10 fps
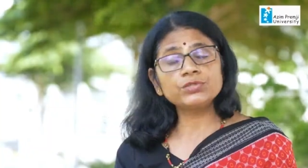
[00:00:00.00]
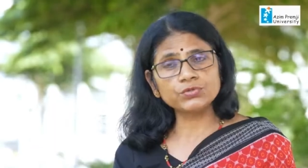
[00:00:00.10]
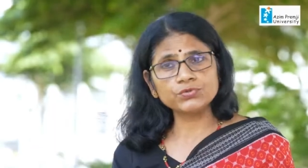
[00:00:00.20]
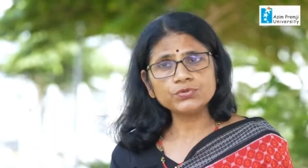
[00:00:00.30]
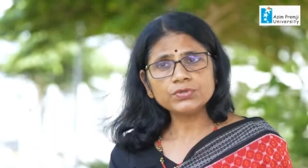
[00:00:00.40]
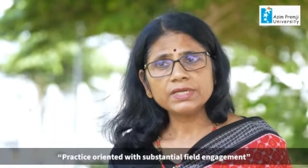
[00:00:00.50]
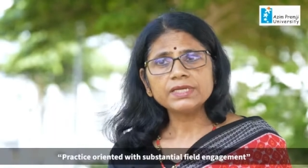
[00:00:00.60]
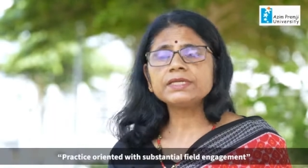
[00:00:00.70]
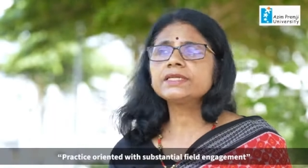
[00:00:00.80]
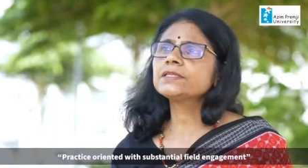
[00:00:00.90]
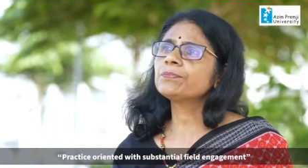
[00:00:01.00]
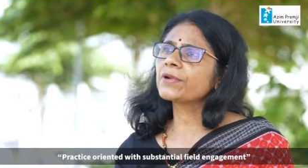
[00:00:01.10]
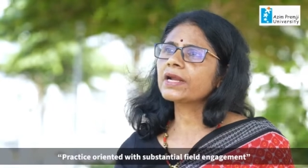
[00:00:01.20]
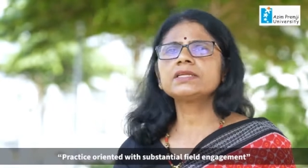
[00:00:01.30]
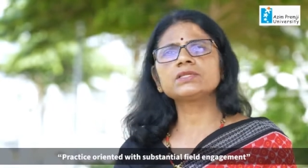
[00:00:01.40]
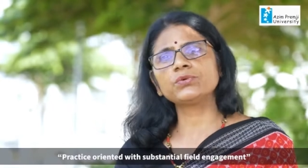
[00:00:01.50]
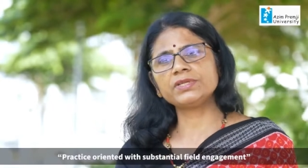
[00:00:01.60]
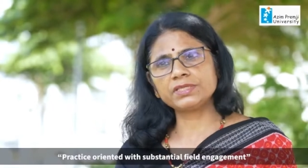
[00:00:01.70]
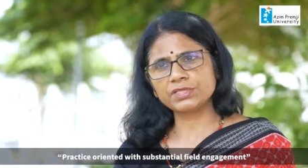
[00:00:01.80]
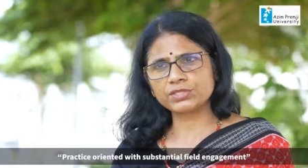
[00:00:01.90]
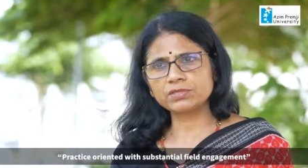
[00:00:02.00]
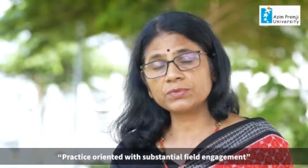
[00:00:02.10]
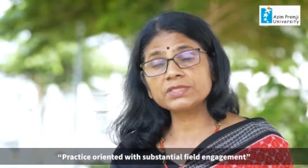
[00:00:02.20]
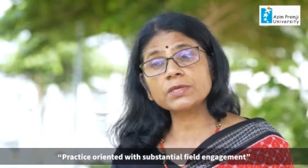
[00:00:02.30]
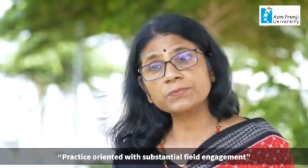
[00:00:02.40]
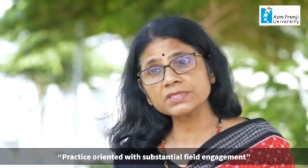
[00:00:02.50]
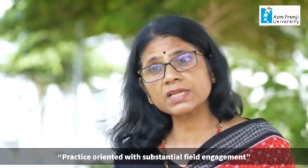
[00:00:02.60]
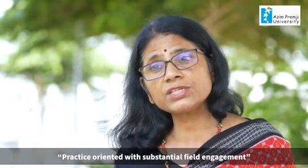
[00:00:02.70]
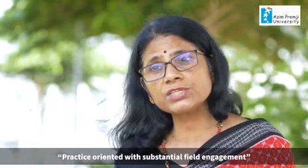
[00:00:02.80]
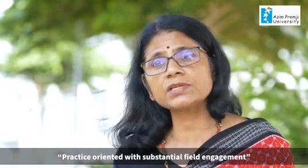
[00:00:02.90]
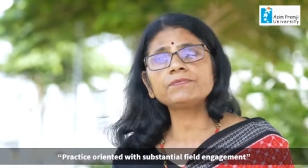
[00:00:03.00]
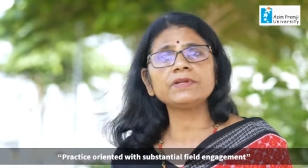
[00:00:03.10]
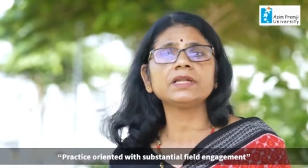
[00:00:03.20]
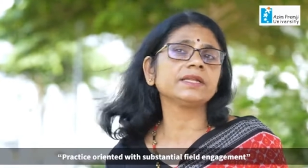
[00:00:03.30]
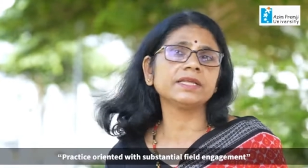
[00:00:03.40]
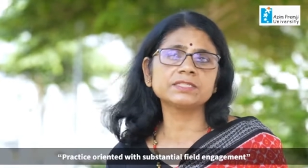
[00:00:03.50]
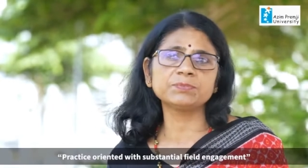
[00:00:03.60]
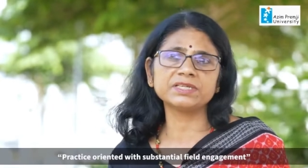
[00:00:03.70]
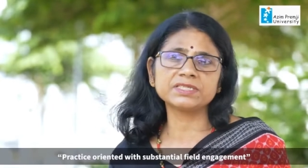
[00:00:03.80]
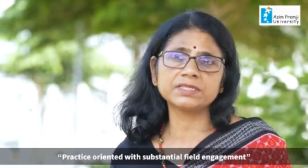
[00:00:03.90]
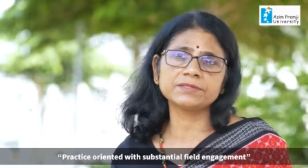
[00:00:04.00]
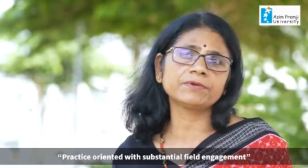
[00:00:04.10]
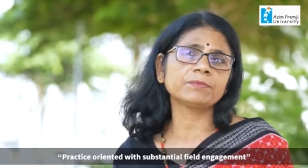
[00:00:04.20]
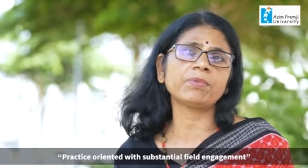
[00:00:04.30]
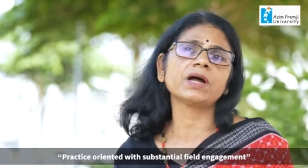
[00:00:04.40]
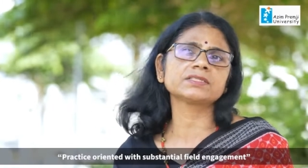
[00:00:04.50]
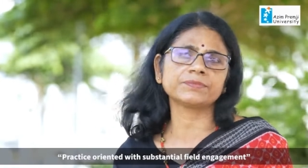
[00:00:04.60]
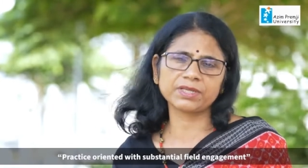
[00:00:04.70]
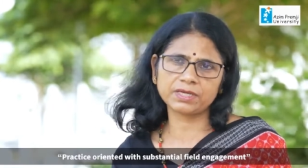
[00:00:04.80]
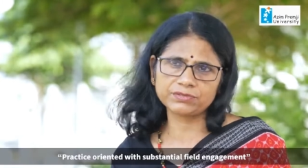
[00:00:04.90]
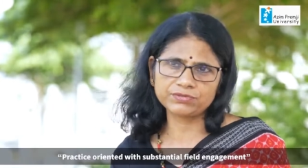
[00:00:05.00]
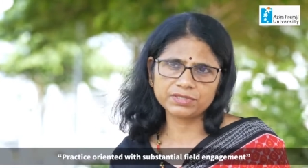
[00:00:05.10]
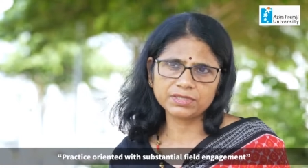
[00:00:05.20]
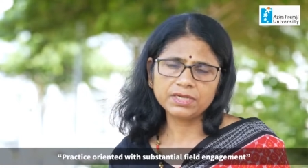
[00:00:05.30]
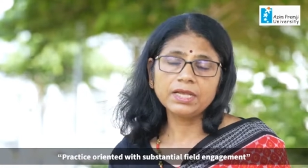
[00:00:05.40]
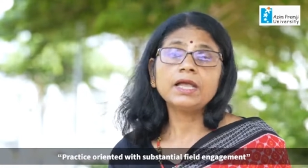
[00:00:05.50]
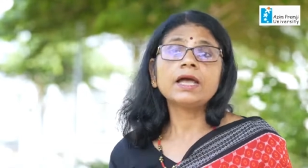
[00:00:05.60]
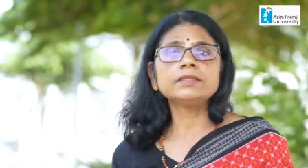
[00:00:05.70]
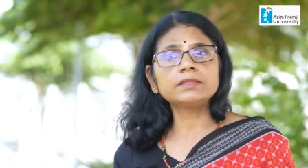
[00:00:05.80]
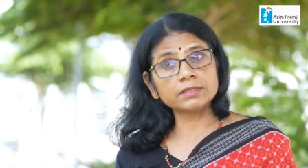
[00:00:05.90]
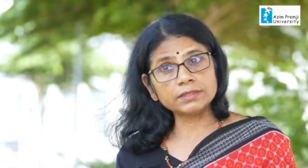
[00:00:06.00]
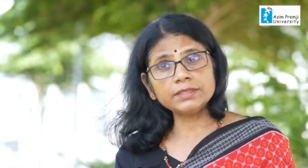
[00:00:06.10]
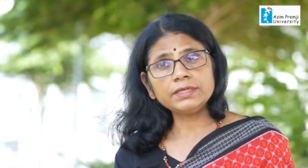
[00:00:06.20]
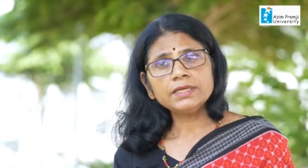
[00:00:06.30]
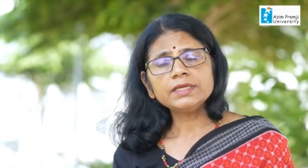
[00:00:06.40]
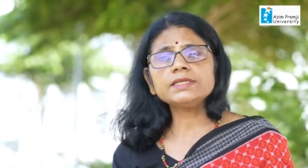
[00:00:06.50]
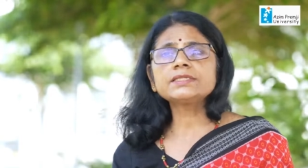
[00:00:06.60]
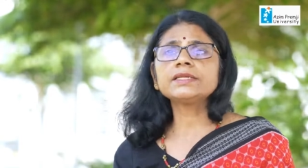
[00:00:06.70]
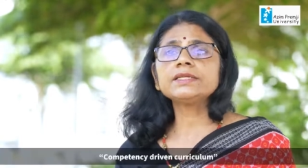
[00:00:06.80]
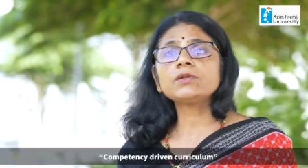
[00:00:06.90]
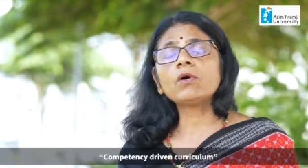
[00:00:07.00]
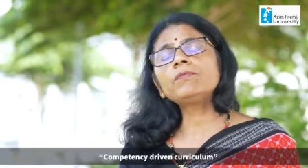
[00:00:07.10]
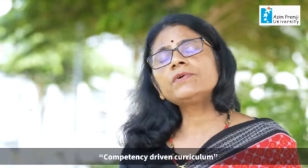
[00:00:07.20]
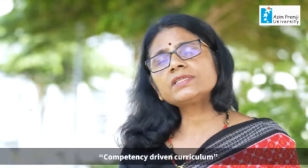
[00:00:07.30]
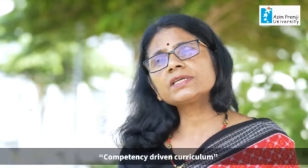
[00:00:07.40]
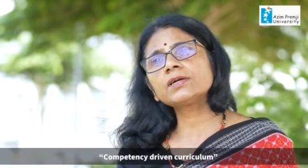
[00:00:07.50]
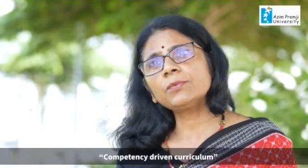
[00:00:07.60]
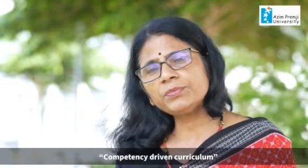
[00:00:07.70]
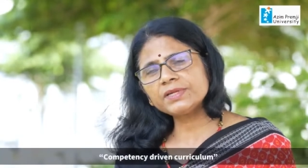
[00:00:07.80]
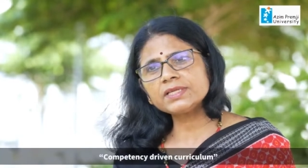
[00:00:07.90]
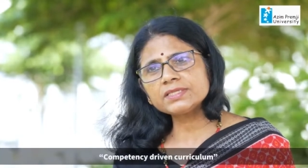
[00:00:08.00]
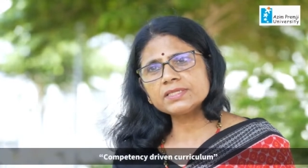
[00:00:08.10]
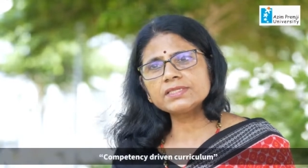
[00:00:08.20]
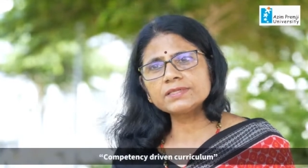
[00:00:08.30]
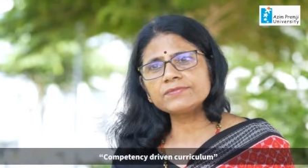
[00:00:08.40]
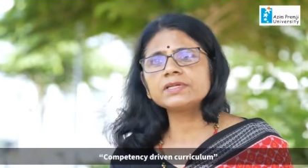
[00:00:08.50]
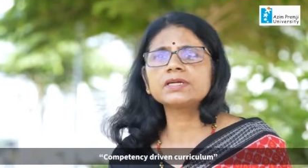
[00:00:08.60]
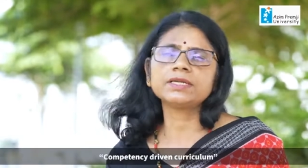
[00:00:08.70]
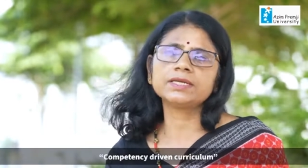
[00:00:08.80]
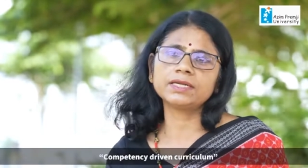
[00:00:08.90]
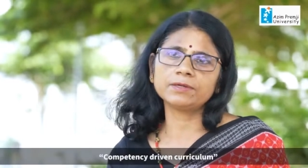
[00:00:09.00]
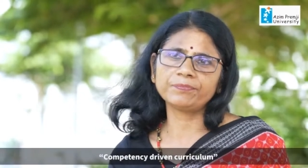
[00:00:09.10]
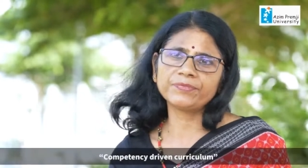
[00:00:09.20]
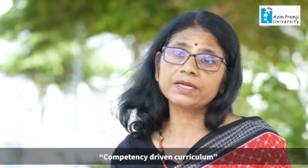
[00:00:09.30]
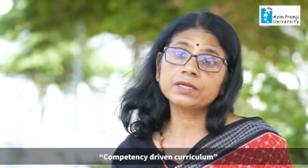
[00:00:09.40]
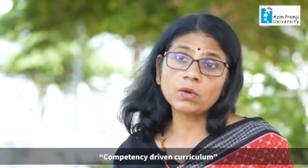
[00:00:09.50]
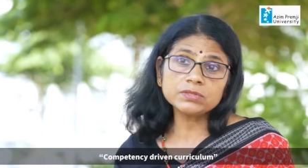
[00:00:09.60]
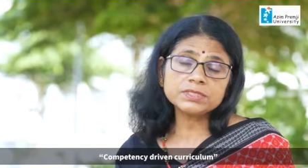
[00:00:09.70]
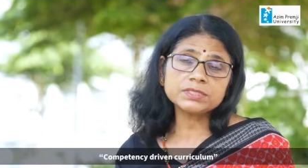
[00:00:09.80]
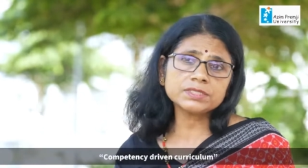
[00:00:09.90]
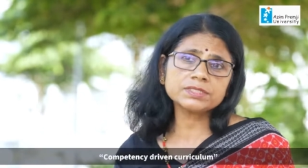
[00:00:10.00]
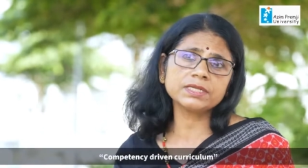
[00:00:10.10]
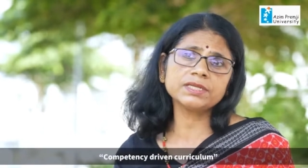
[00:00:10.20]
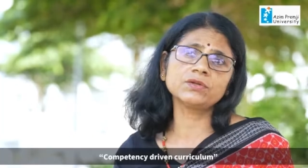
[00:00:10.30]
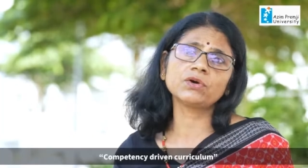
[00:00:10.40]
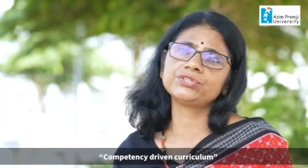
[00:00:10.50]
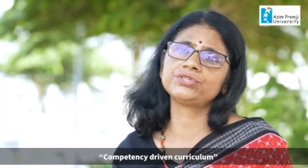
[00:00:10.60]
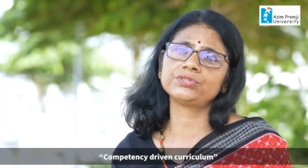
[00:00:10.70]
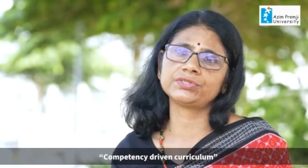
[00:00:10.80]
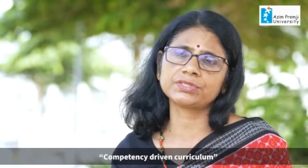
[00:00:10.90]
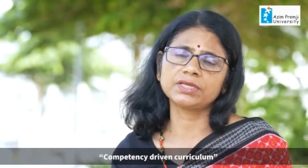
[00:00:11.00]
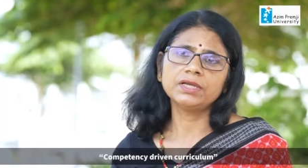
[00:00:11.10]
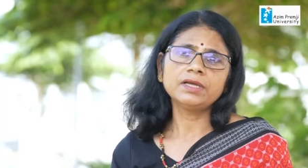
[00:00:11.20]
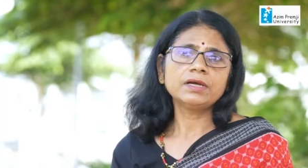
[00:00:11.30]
Two, it has a practice orientation with substantial field engagements in different parts of the country. And third is that it offers a competency-driven curriculum that consciously nurtures